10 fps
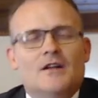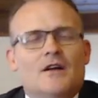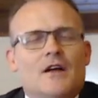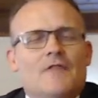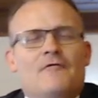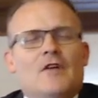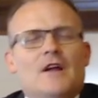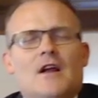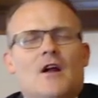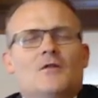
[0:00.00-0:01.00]
If,
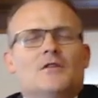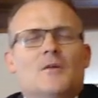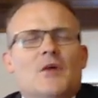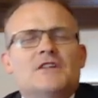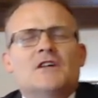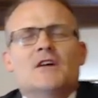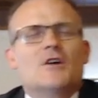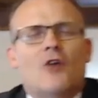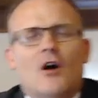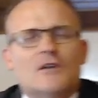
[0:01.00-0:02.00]
you know, the preaching of the
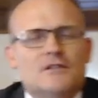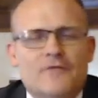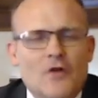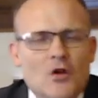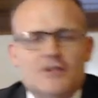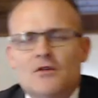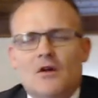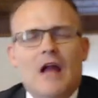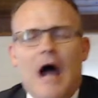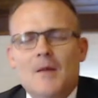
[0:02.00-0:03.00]
cross is foolish to a
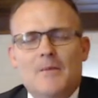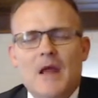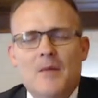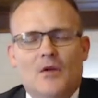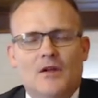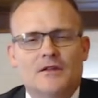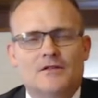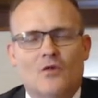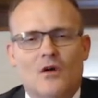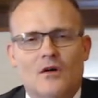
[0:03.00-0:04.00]
lot of people in this
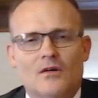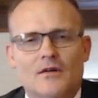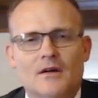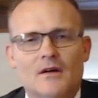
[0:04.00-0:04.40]
world.